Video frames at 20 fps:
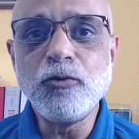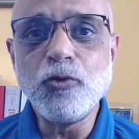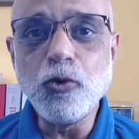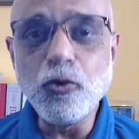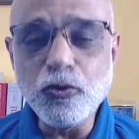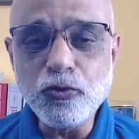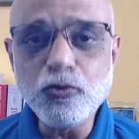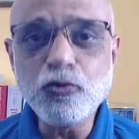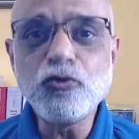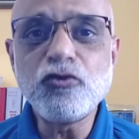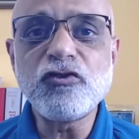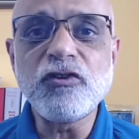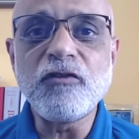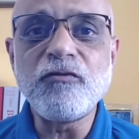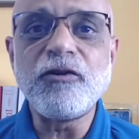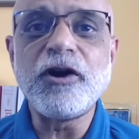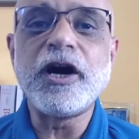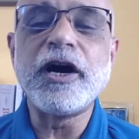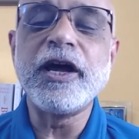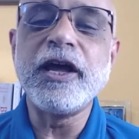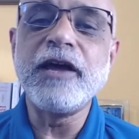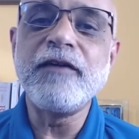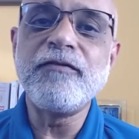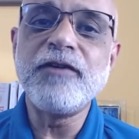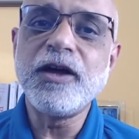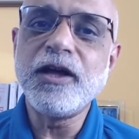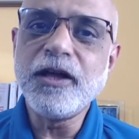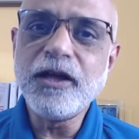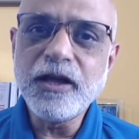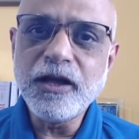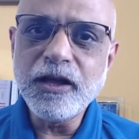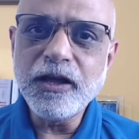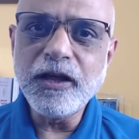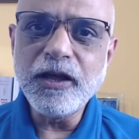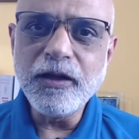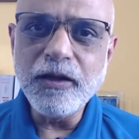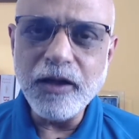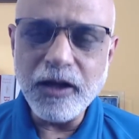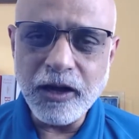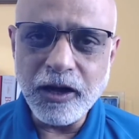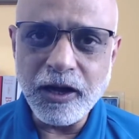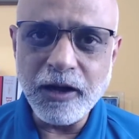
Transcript: those who survive live